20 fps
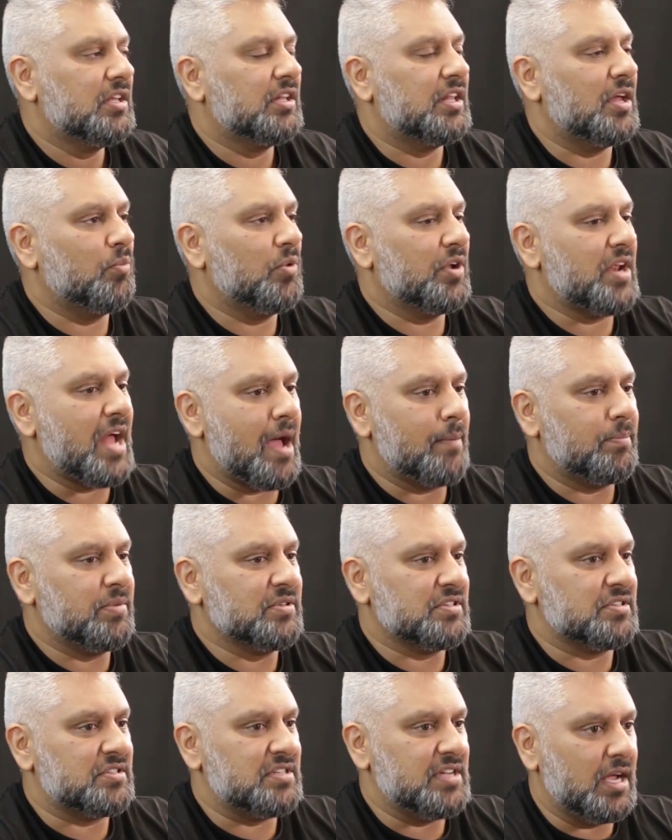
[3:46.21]
Then what
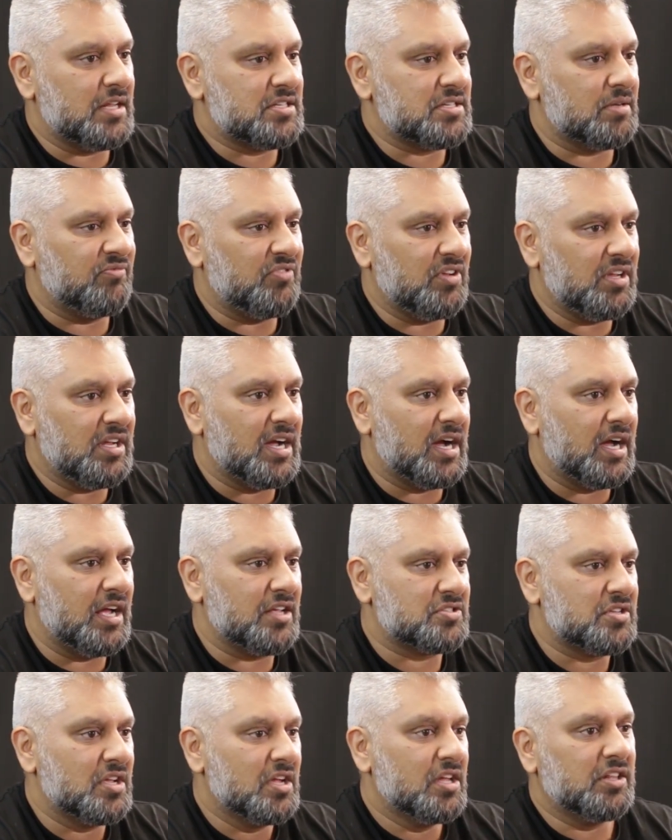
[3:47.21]
happens is the HMV
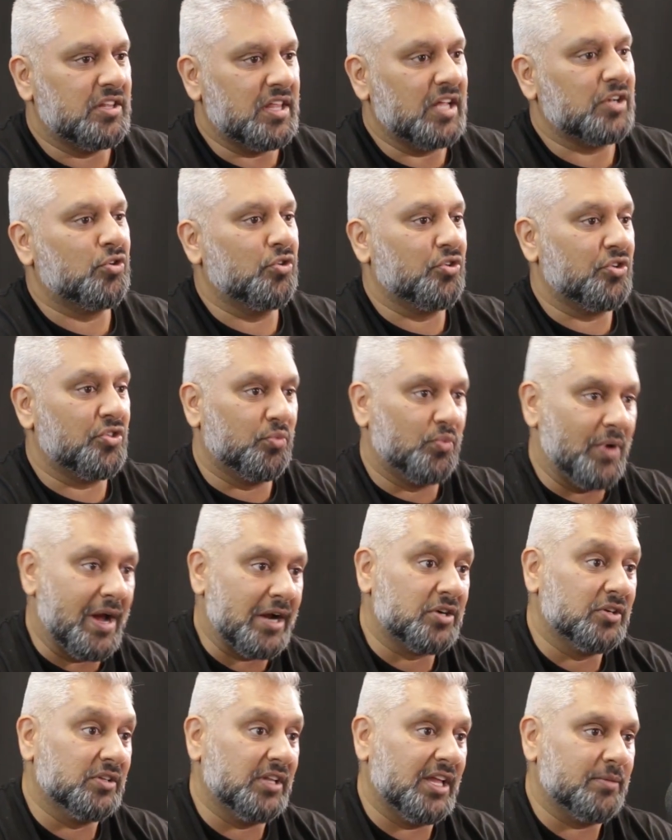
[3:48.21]
guys then go to the
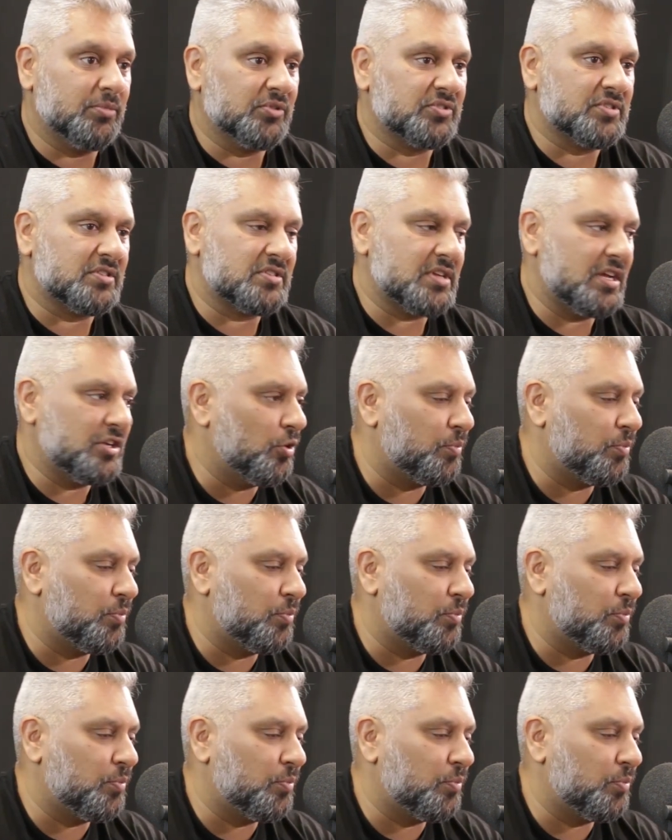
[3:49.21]
record labels and say,